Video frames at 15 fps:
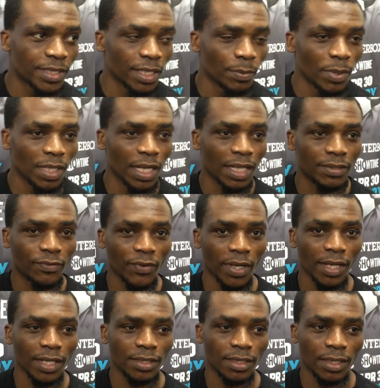gyms in Las
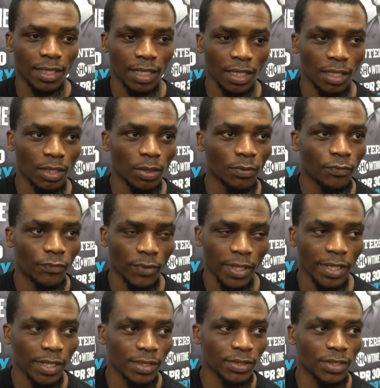Vegas, and a lot of
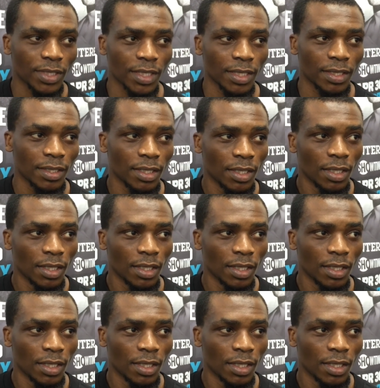fighters here.